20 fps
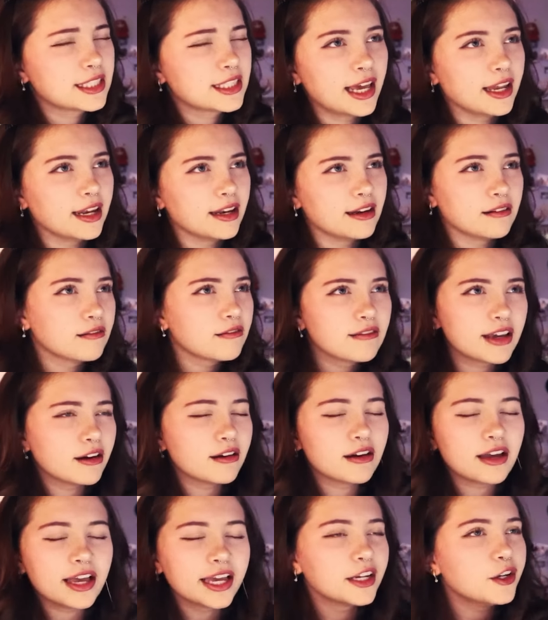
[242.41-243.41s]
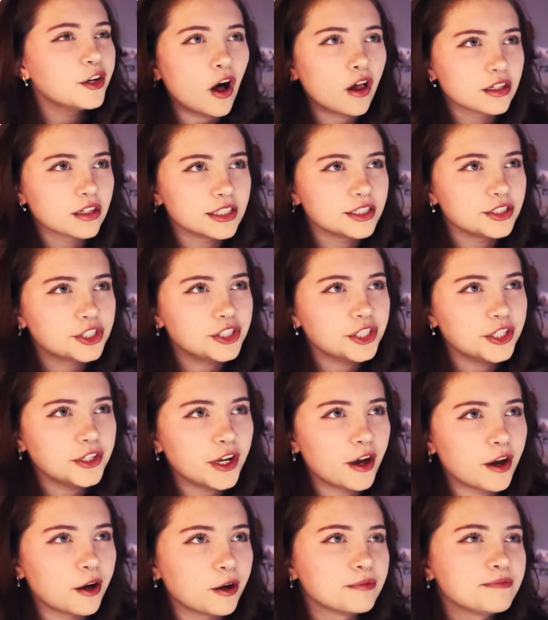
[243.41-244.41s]
and acknowledged, you
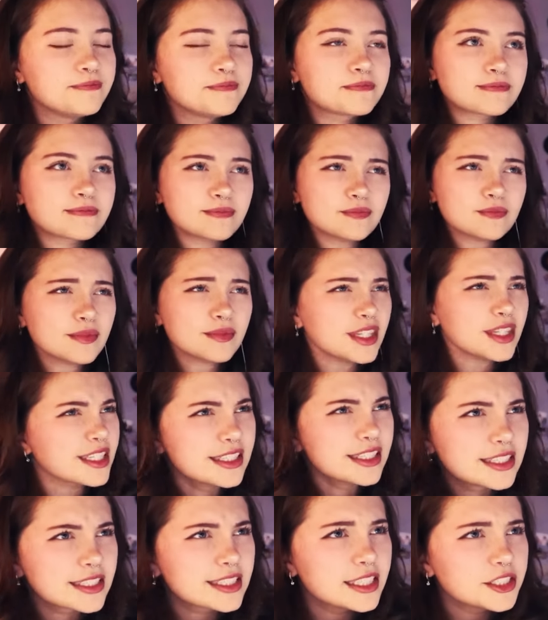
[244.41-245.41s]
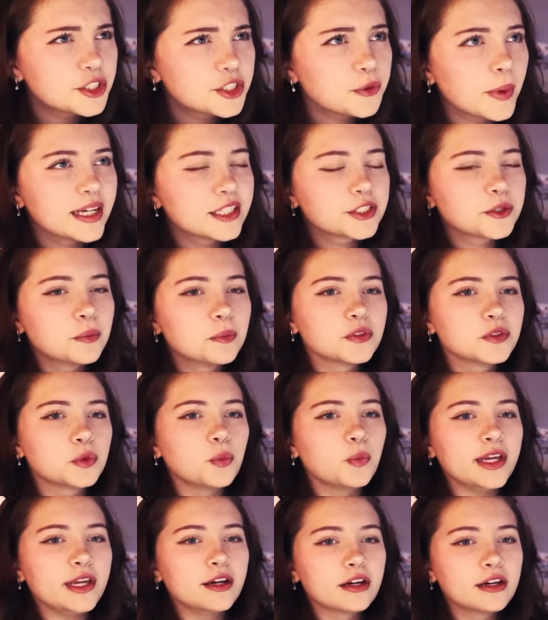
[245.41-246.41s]
know, the situation was
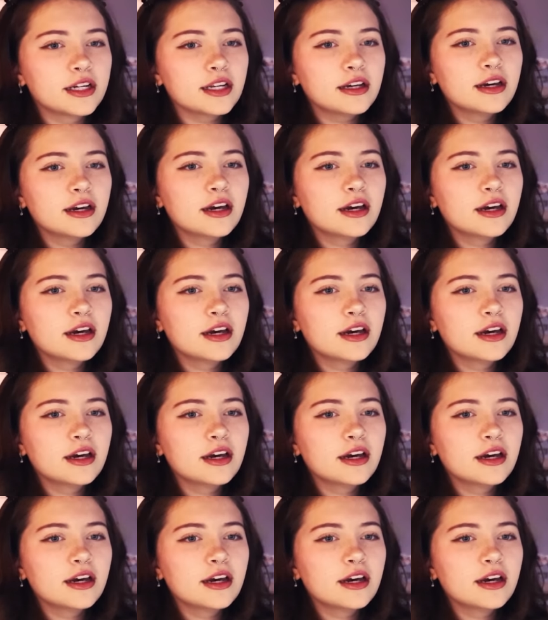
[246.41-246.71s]
weird.